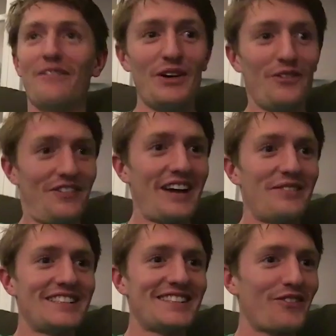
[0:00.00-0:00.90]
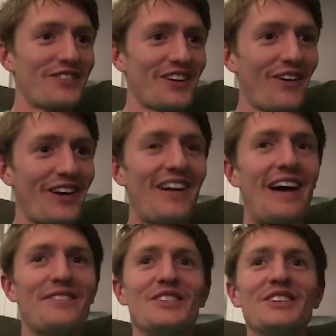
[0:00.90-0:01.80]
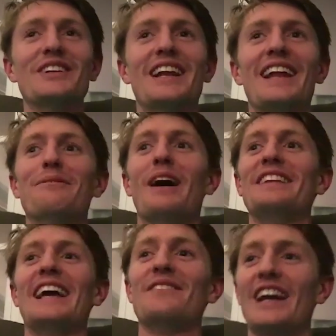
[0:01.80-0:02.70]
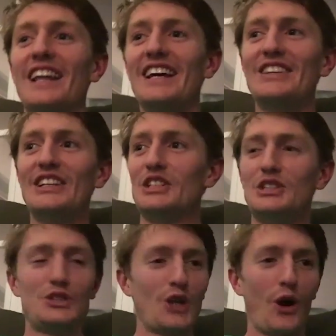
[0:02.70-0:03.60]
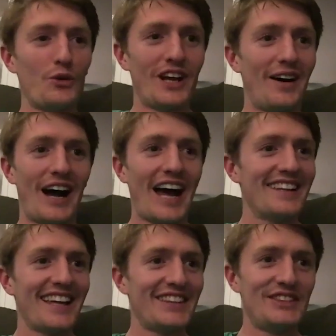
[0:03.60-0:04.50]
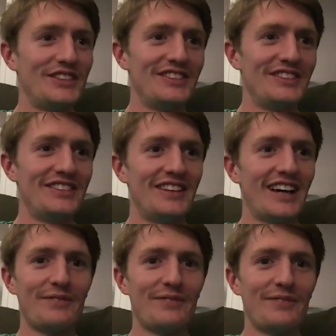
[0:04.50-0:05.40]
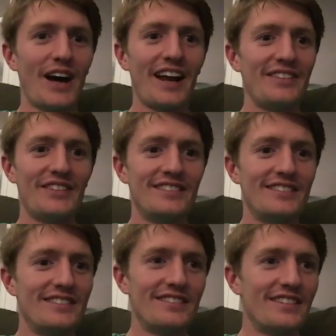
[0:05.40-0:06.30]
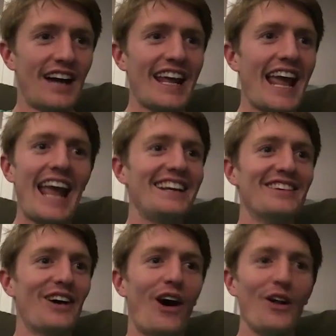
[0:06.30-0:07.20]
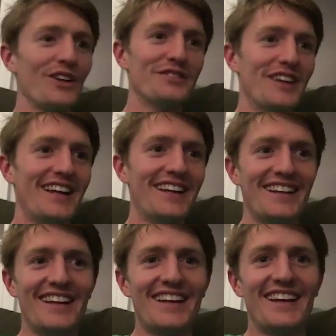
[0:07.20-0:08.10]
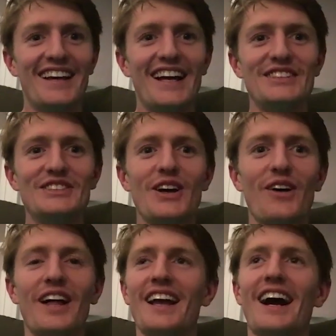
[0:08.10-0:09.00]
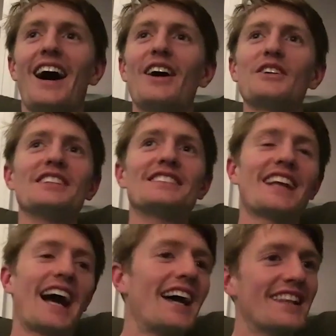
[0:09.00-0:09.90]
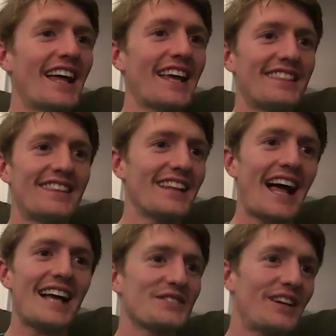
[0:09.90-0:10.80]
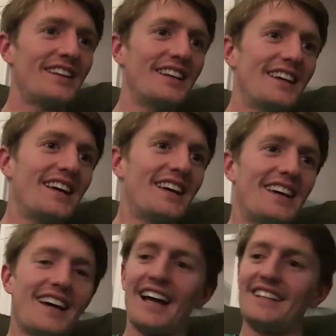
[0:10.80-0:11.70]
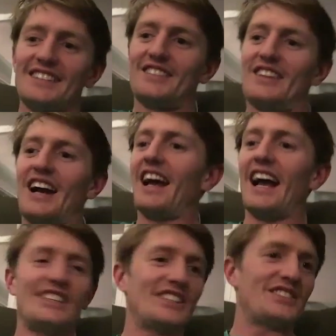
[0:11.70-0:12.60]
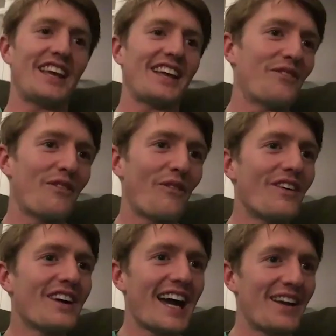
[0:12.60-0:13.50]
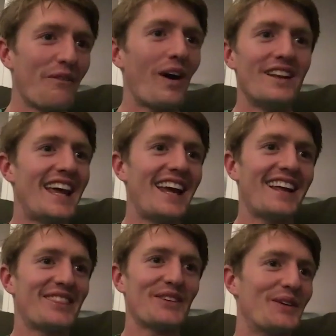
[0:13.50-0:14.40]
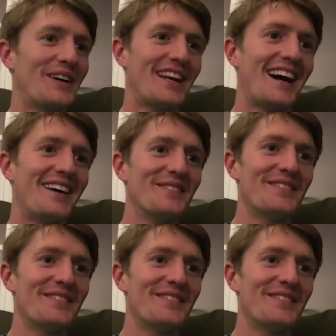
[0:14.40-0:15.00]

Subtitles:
will find myself going all afternoon, and by the end I'm like, this is so dumb. I'm not even. I hate all of it, and so like I'll just kind of like the last one. I just kind of one take threw it up,